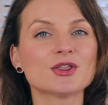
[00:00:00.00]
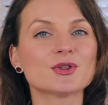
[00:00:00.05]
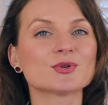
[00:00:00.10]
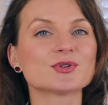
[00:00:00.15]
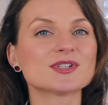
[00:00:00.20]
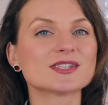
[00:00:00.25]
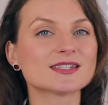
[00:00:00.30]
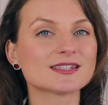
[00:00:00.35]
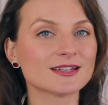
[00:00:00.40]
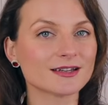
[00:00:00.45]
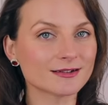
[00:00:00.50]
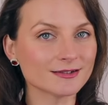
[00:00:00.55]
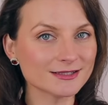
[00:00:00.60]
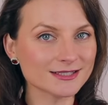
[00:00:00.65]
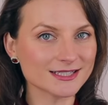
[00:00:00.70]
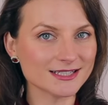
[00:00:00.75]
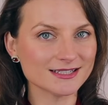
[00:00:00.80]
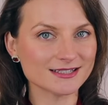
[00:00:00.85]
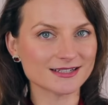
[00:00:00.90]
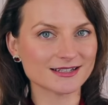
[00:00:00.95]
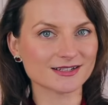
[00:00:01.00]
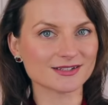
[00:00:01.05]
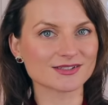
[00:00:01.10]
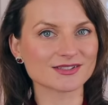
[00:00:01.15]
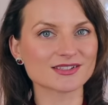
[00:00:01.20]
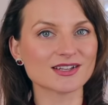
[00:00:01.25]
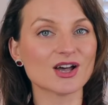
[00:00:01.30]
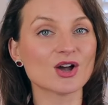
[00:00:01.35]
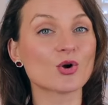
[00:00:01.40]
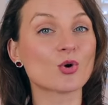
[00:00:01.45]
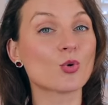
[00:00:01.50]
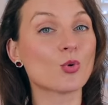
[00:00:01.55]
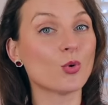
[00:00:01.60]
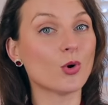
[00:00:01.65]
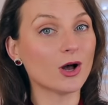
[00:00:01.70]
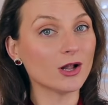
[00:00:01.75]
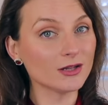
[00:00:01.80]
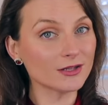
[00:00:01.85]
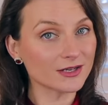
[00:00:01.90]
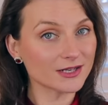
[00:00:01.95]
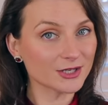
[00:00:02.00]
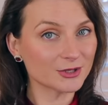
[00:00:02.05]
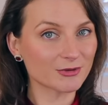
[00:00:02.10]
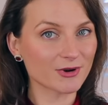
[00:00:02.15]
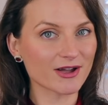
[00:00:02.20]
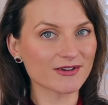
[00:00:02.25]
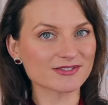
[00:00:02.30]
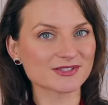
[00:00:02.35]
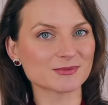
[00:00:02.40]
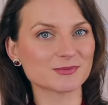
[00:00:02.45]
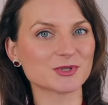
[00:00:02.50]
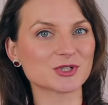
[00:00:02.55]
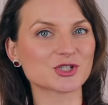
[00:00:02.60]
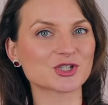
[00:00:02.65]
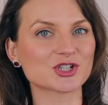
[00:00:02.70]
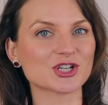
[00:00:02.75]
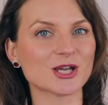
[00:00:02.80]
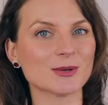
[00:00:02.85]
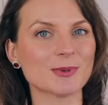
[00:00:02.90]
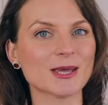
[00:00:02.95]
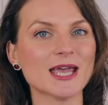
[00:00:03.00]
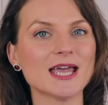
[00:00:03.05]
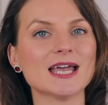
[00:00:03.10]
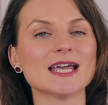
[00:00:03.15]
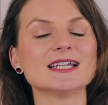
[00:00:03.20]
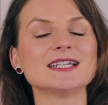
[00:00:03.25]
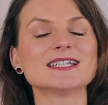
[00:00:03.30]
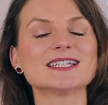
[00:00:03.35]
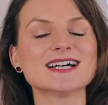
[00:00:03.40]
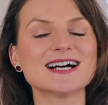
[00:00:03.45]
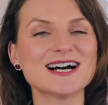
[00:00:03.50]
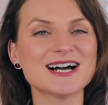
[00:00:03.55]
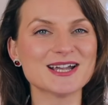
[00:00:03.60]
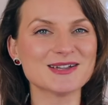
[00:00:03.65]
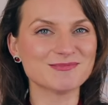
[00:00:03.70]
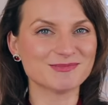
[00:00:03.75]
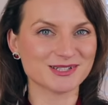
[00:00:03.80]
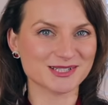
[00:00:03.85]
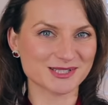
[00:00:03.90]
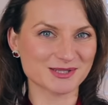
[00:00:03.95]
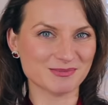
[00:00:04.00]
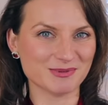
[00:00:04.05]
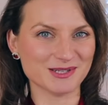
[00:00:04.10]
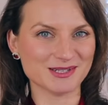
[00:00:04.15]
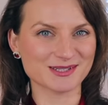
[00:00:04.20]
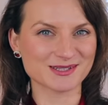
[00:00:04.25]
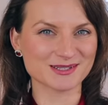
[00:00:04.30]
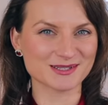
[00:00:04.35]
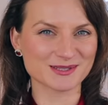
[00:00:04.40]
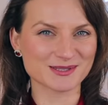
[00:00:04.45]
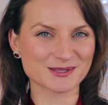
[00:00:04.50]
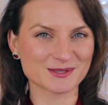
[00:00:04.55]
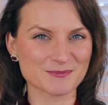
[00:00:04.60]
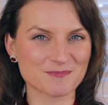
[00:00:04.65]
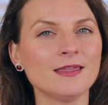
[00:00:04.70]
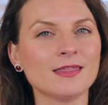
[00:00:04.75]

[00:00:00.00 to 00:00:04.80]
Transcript: through subtle details quality craftsmanship, and timeless pieces.